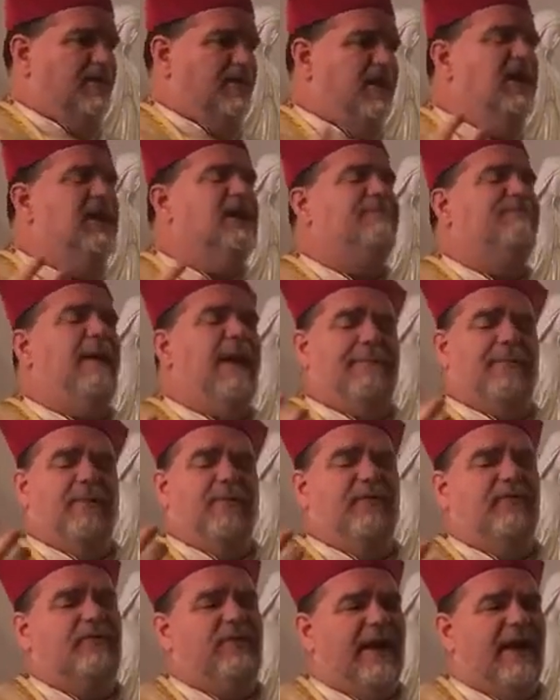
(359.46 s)
these
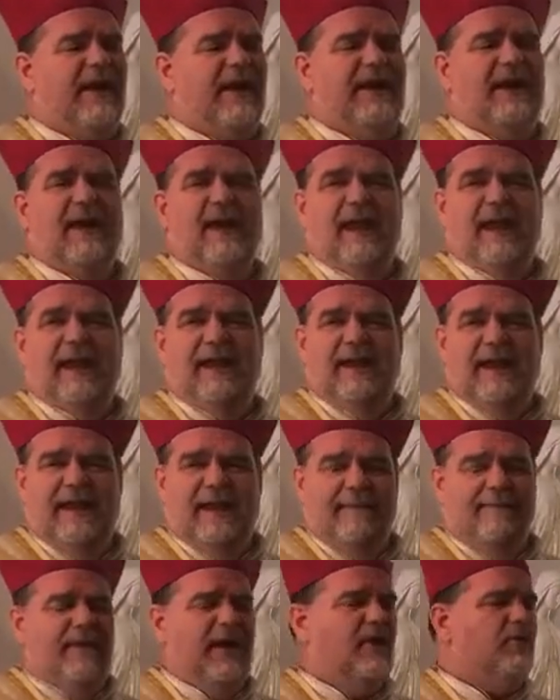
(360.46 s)
people said,
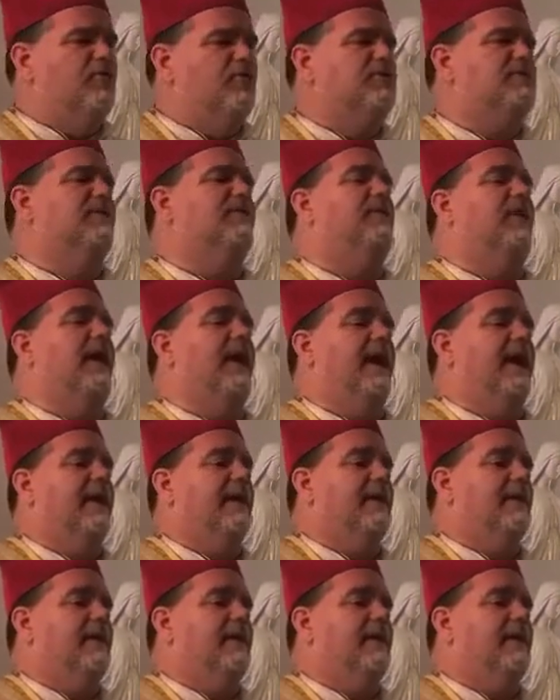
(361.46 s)
Let him be crucified.